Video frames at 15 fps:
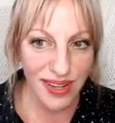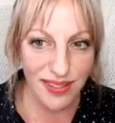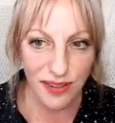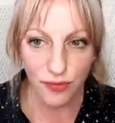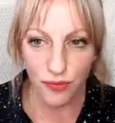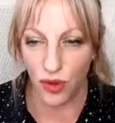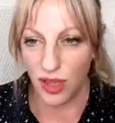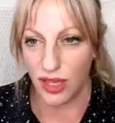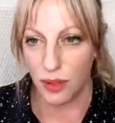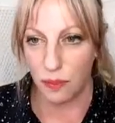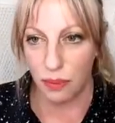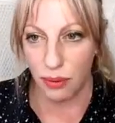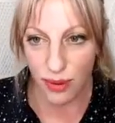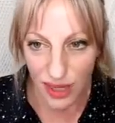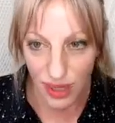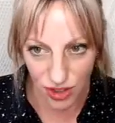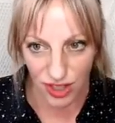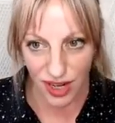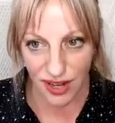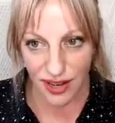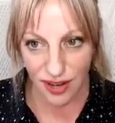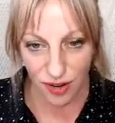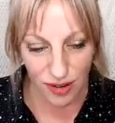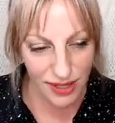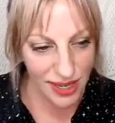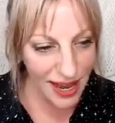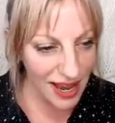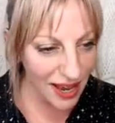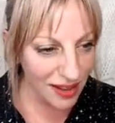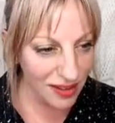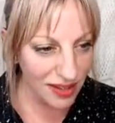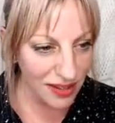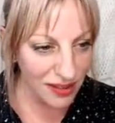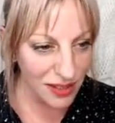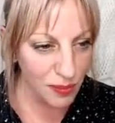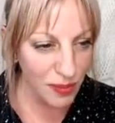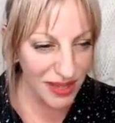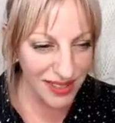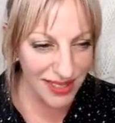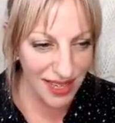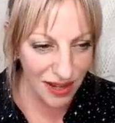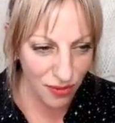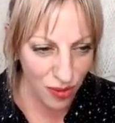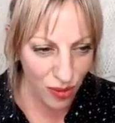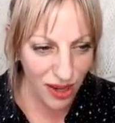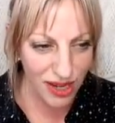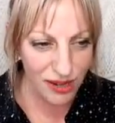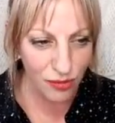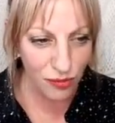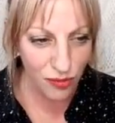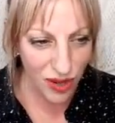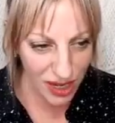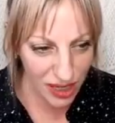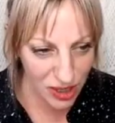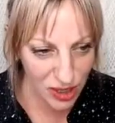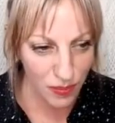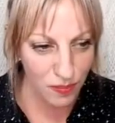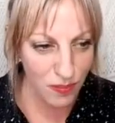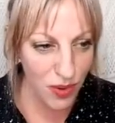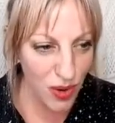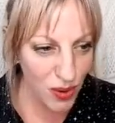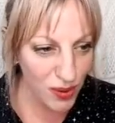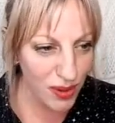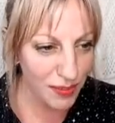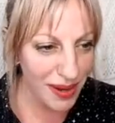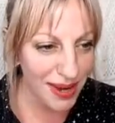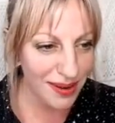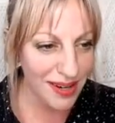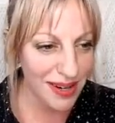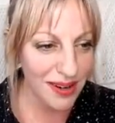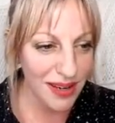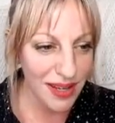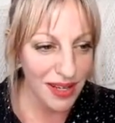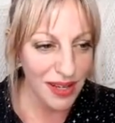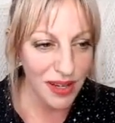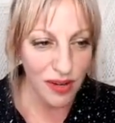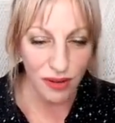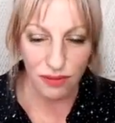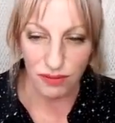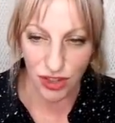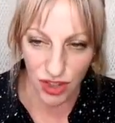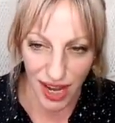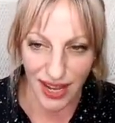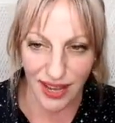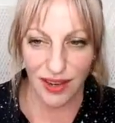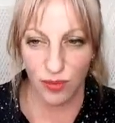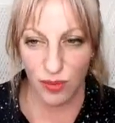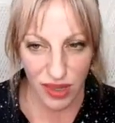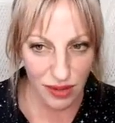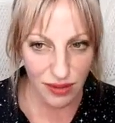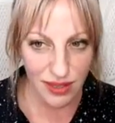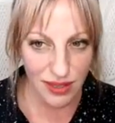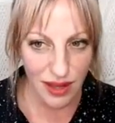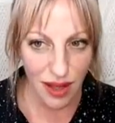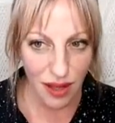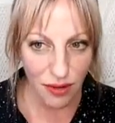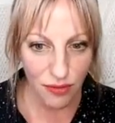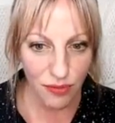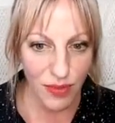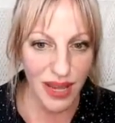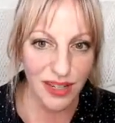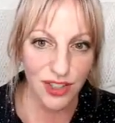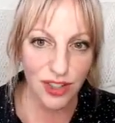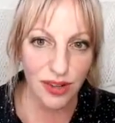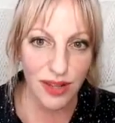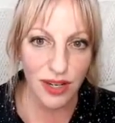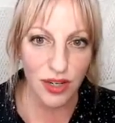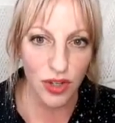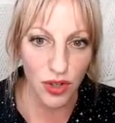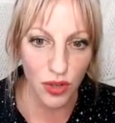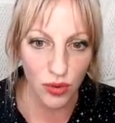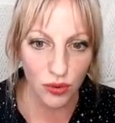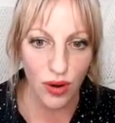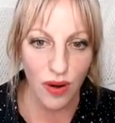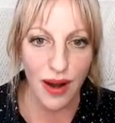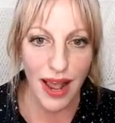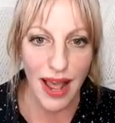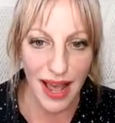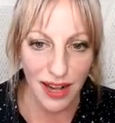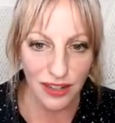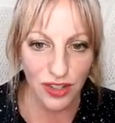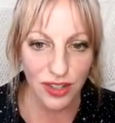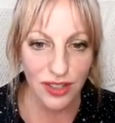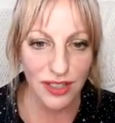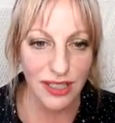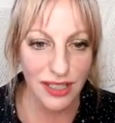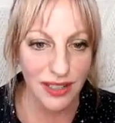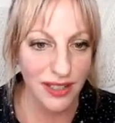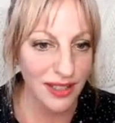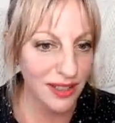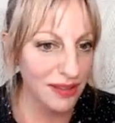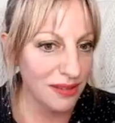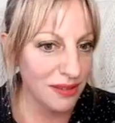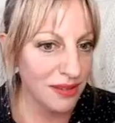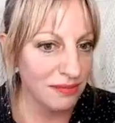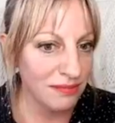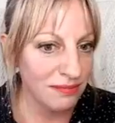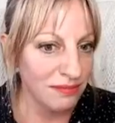isn't fully appreciating your talents. But instead of going into victim mode about it, check in with yourself. Make sure that you are actually,